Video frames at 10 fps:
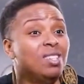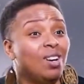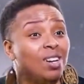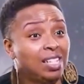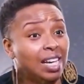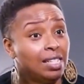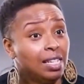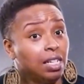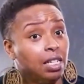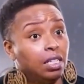it's all Jay
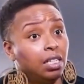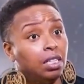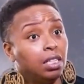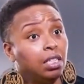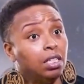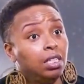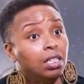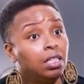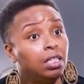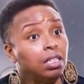Z.
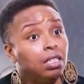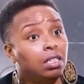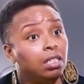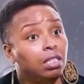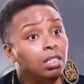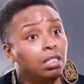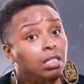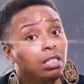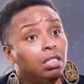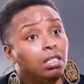It's all Jay
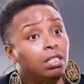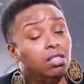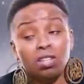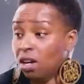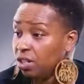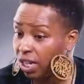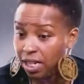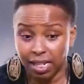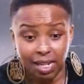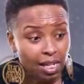Z. It's all
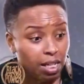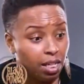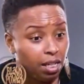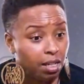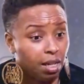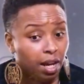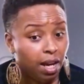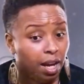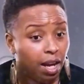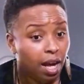Jay Z.
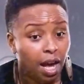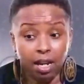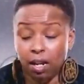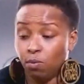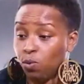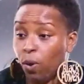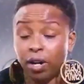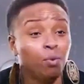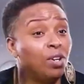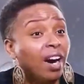And he was
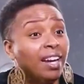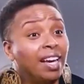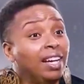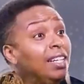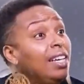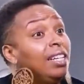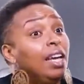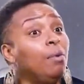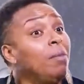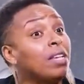working with R. Kelly,
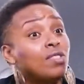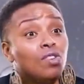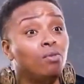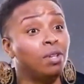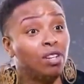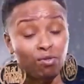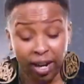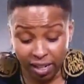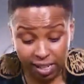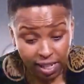and they were making so many
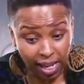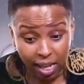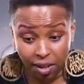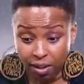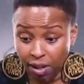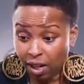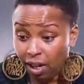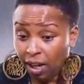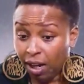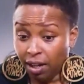records together.
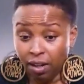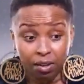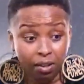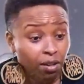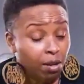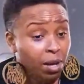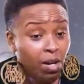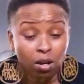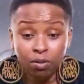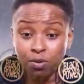You know, they
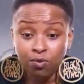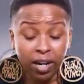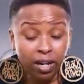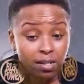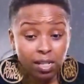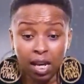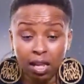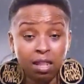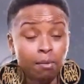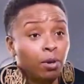made all those records
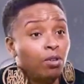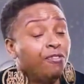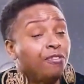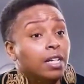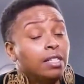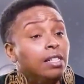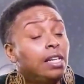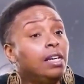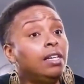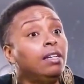together. They both
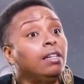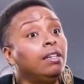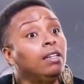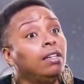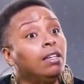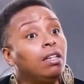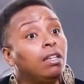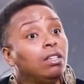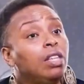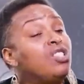Aaliyah.
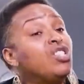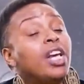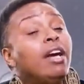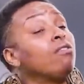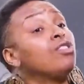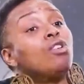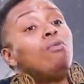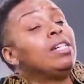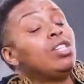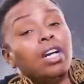They shared
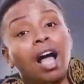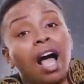so much in